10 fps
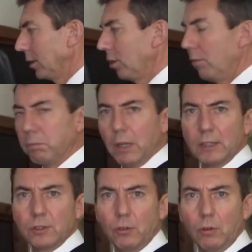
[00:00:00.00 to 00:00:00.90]

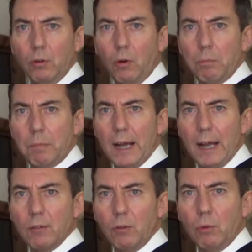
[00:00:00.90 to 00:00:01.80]
complex or
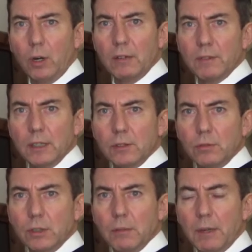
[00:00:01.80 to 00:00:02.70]
pair or whatever they're
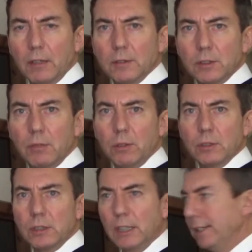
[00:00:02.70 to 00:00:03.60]
talking about,
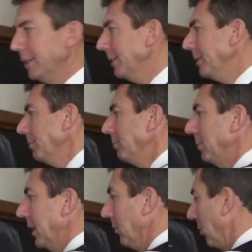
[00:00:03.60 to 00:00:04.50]
commodity,
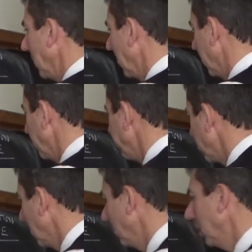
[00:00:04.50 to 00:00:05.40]
be it whatever.
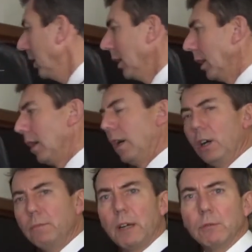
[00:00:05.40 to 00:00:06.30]
So
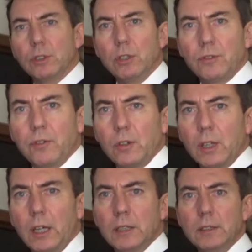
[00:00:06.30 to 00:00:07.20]
hope that was
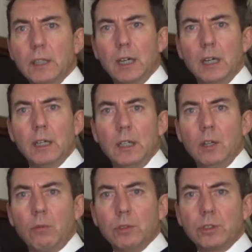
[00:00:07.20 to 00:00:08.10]
useful, and
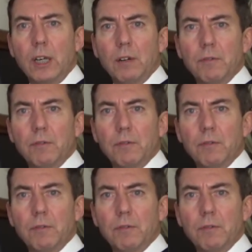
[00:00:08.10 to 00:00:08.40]
watch out